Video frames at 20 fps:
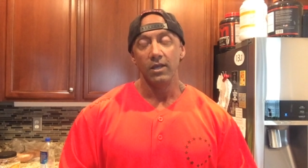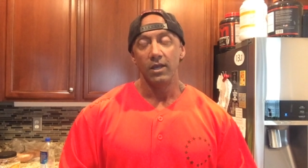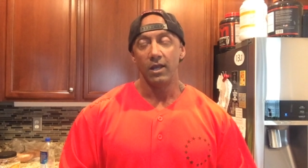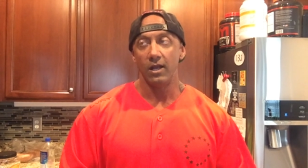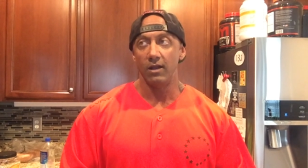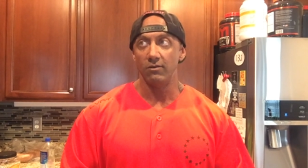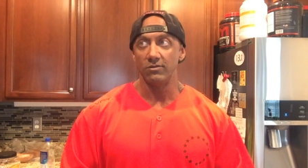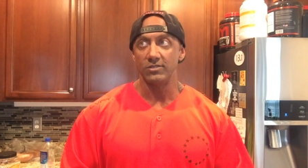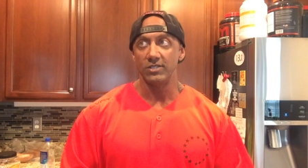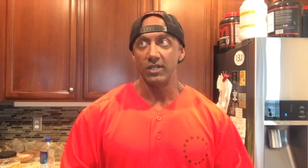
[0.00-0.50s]

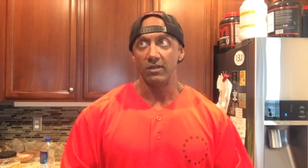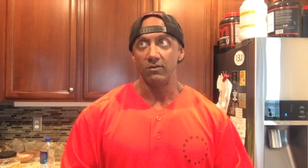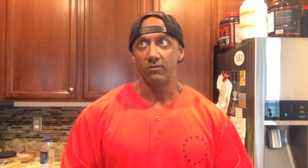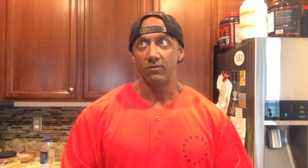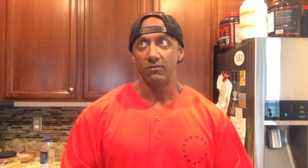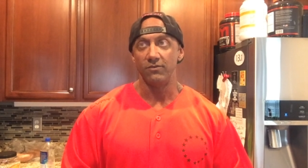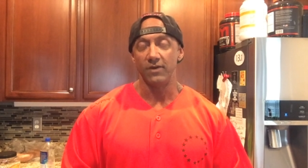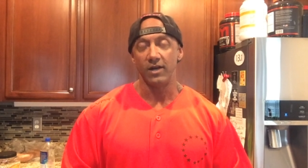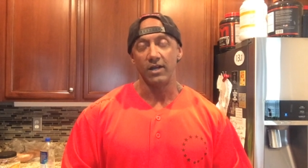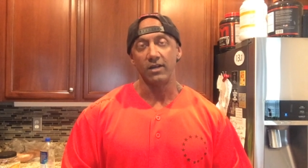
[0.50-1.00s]
And I was like,
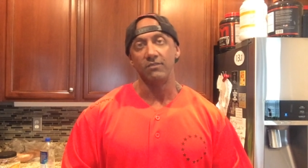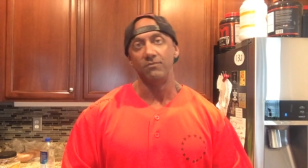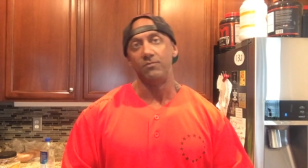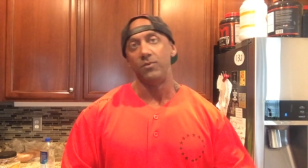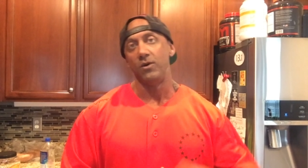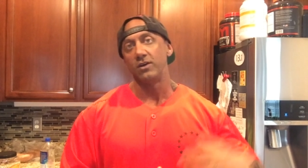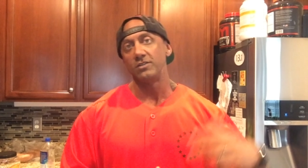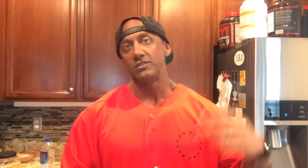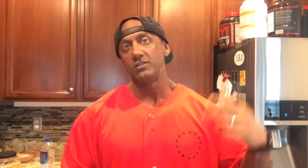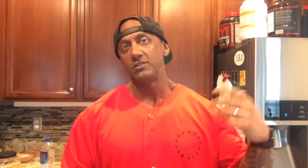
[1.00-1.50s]
well, fuck, if
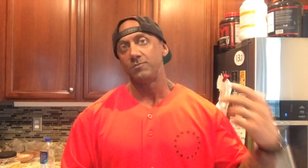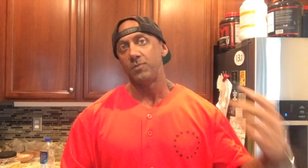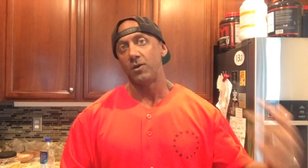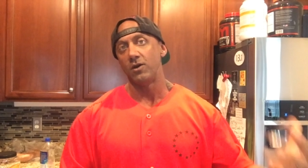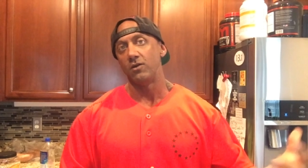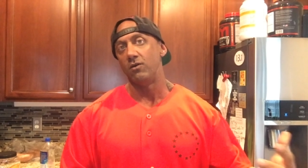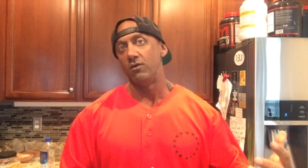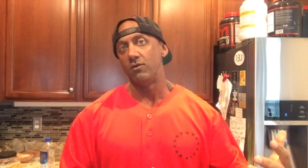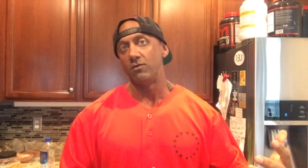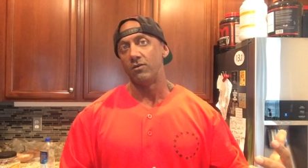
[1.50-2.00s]
Boston's
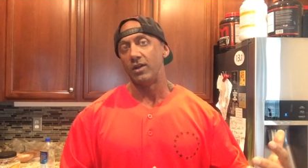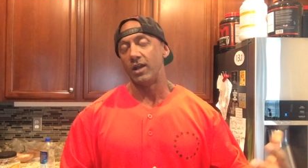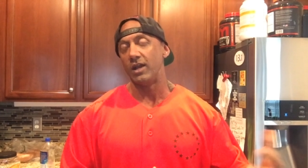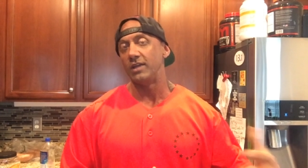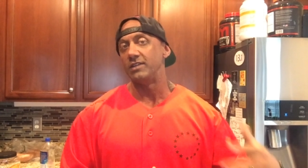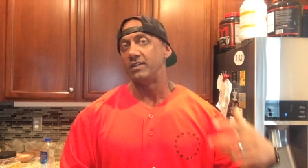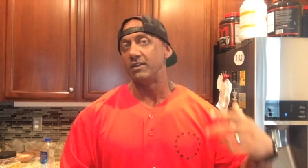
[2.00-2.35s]
part owner and I